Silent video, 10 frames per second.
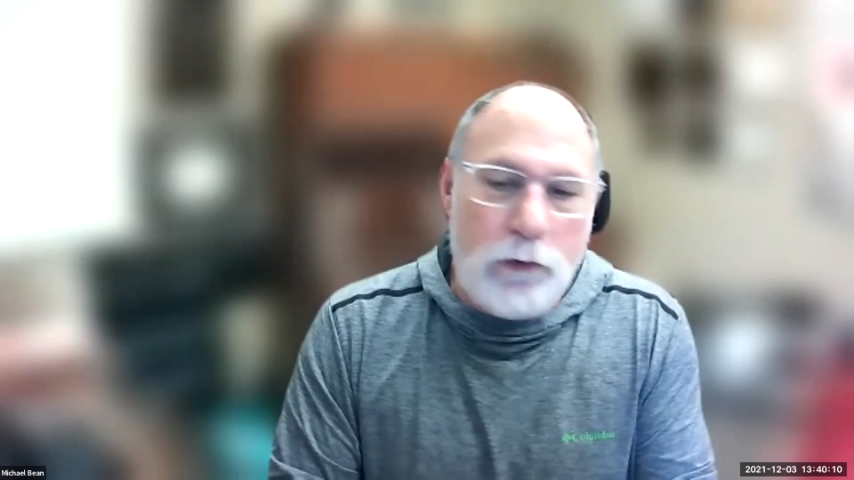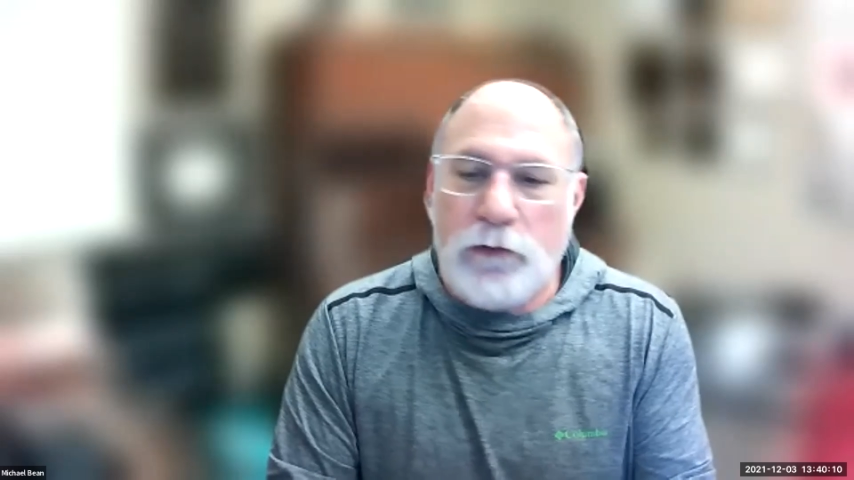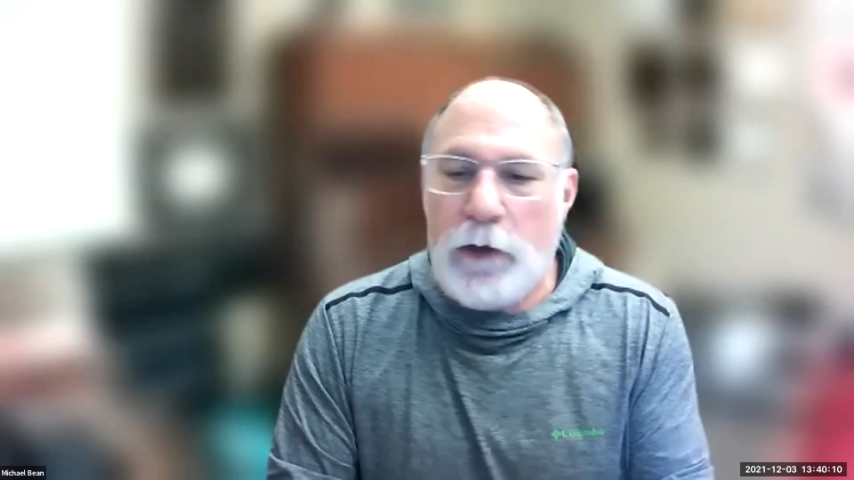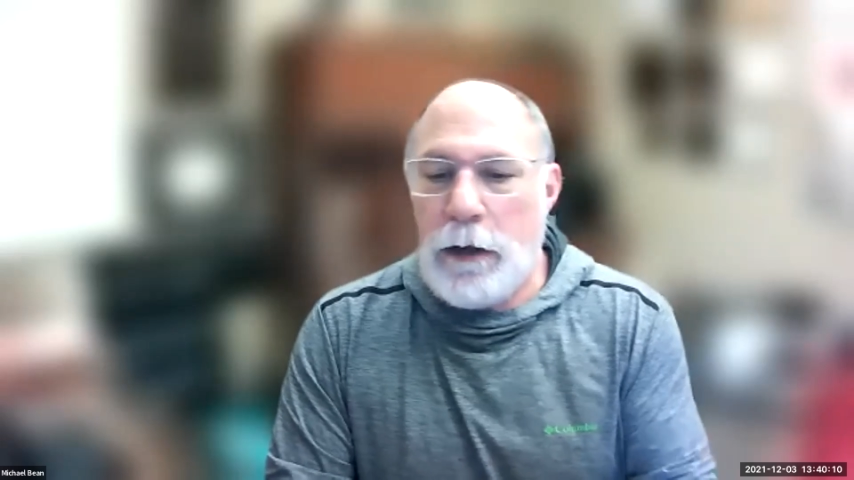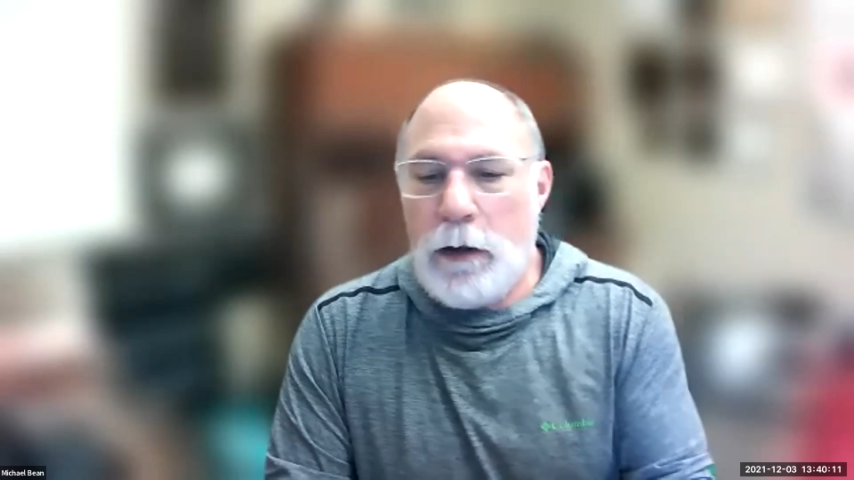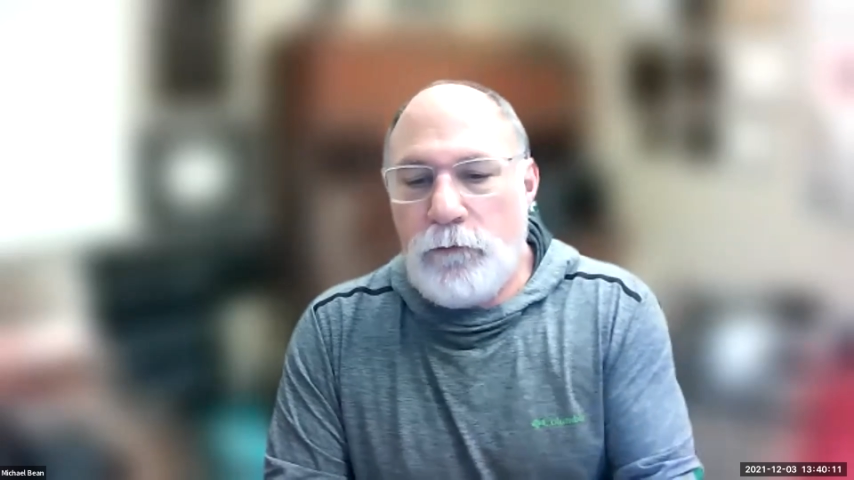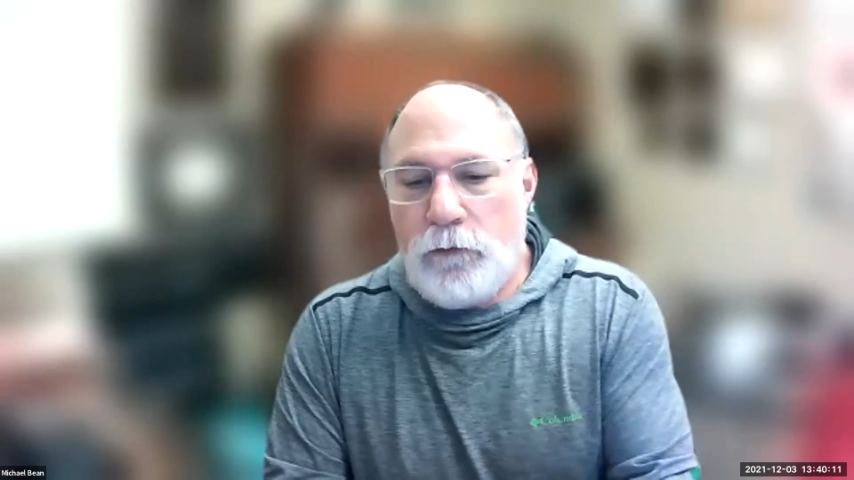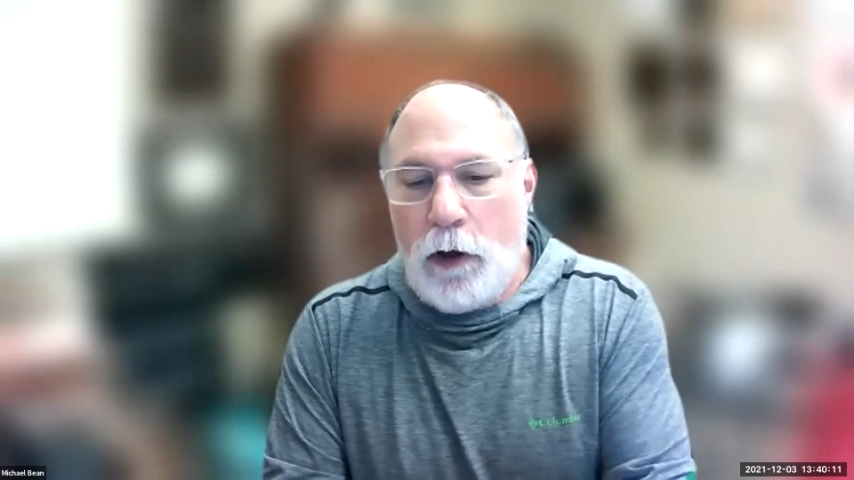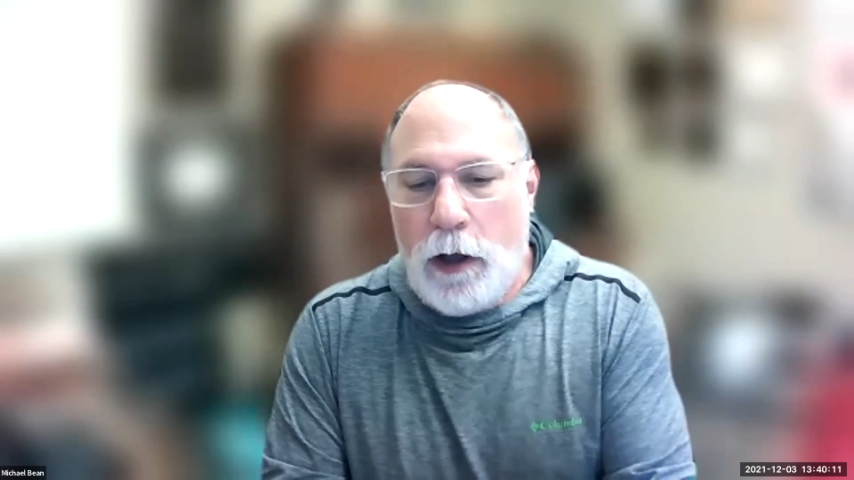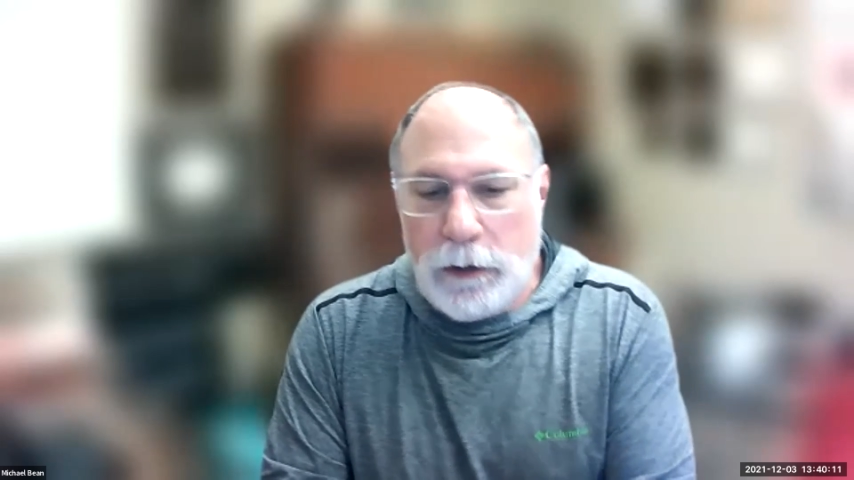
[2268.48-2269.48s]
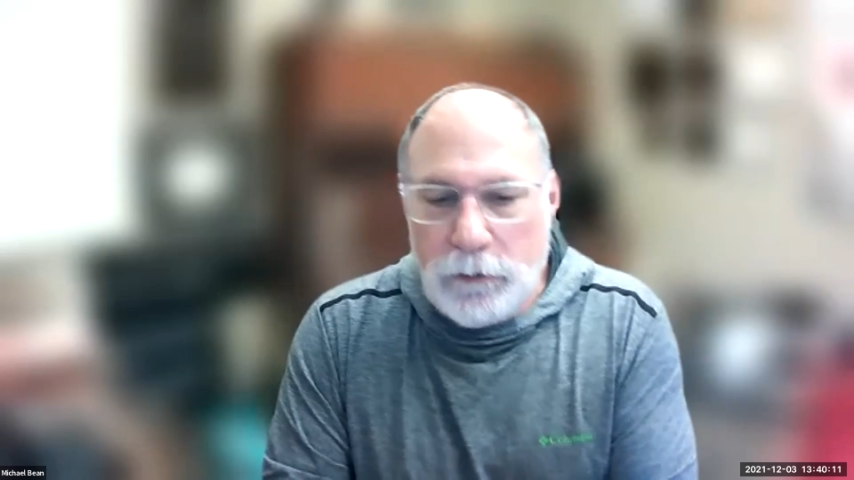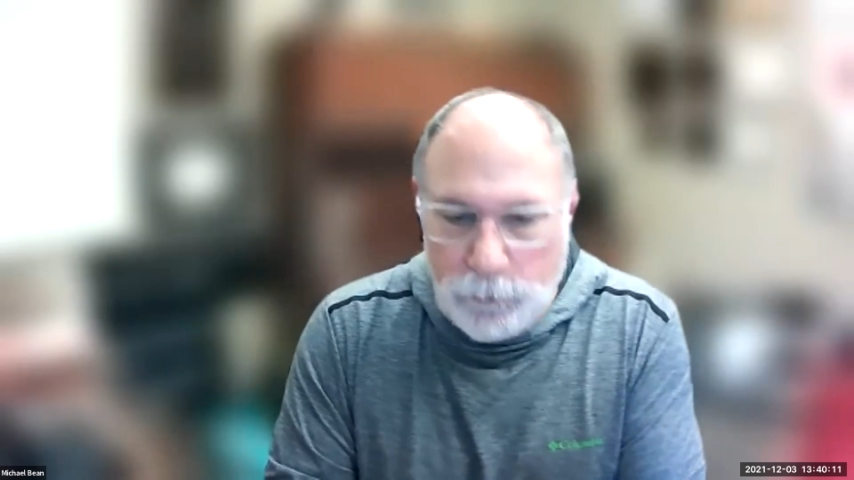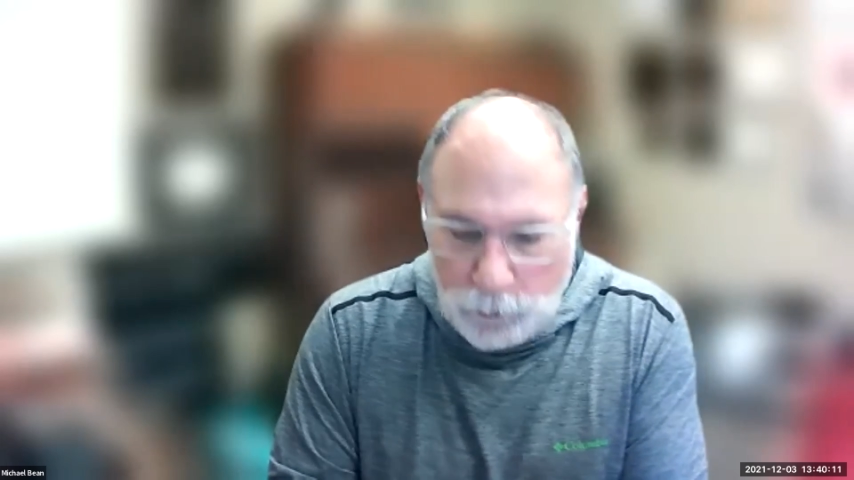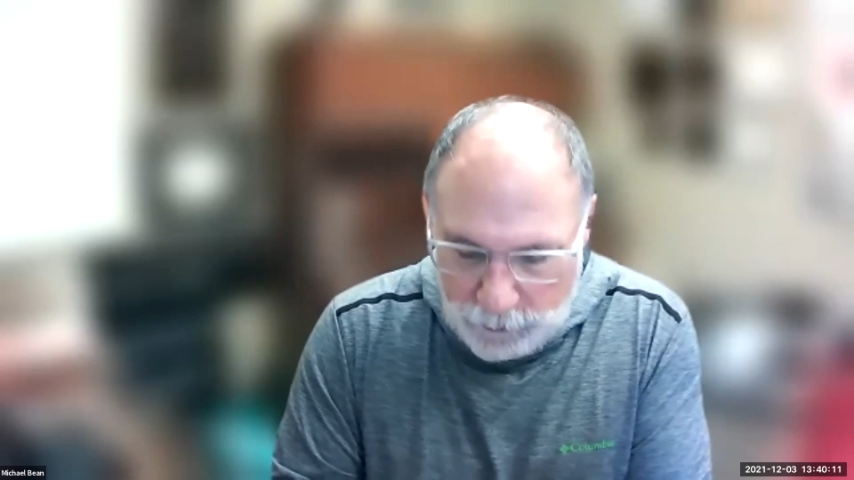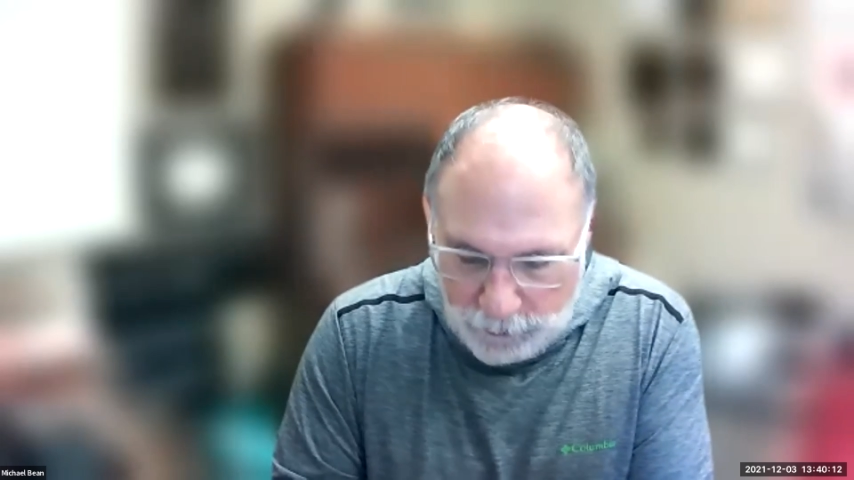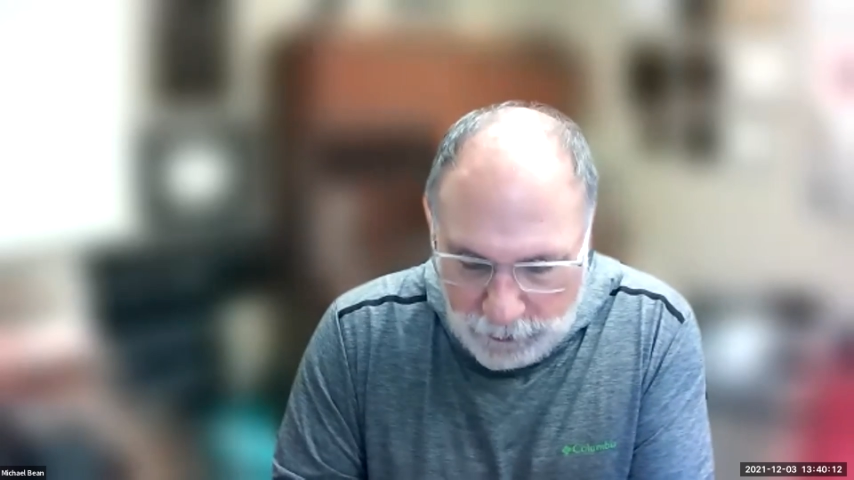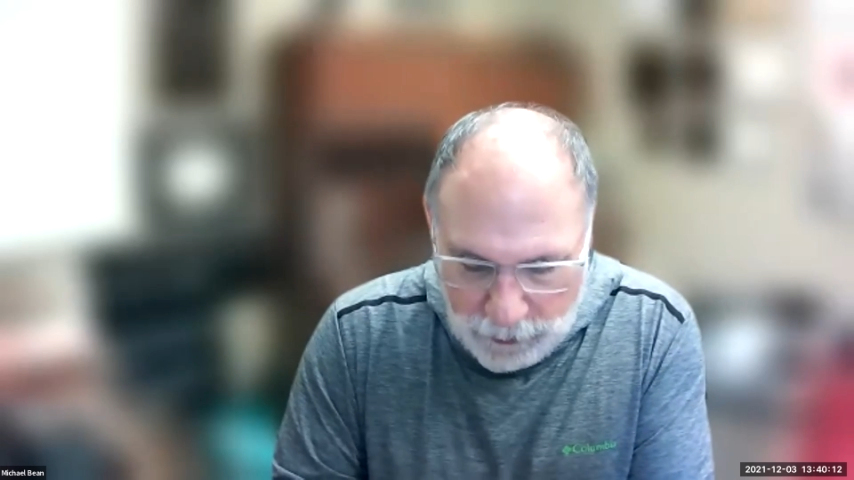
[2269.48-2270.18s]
you sign up for August, Brittany,